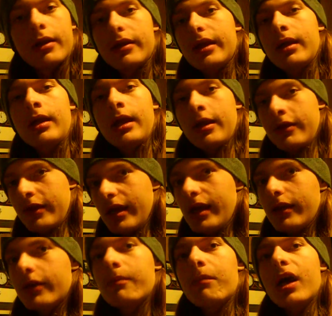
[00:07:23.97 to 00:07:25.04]

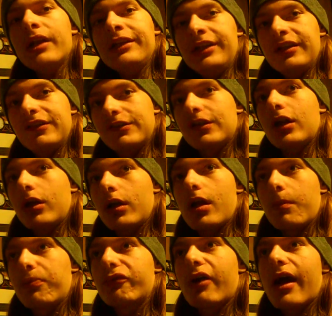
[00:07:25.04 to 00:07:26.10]
the money is a
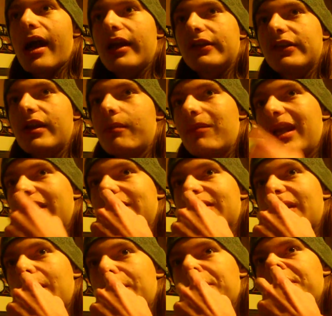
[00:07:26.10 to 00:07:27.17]
prize that makes
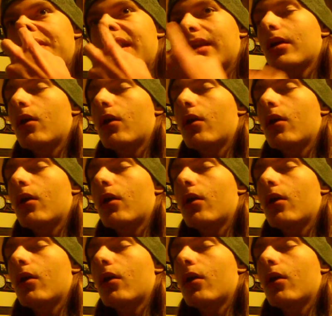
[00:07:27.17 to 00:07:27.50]
them think,